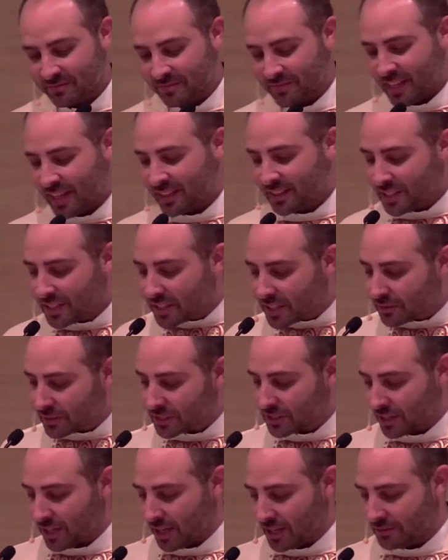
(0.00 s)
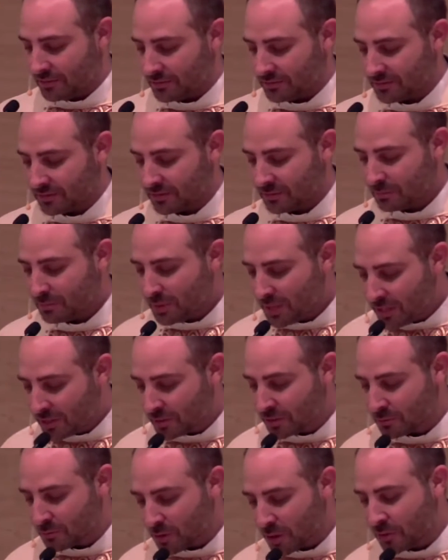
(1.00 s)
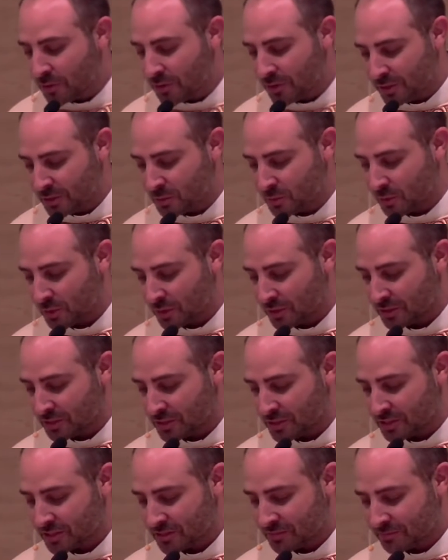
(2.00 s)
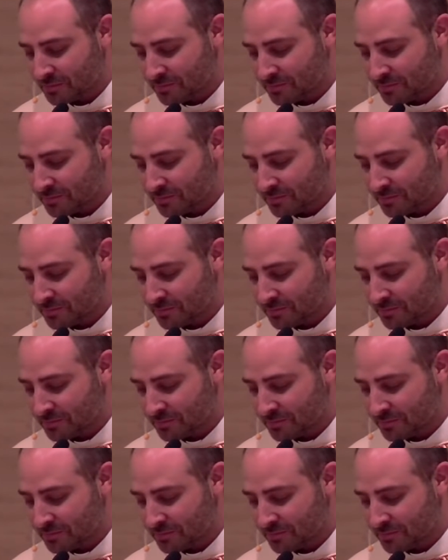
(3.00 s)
At the end of his life, Peter wrote these words: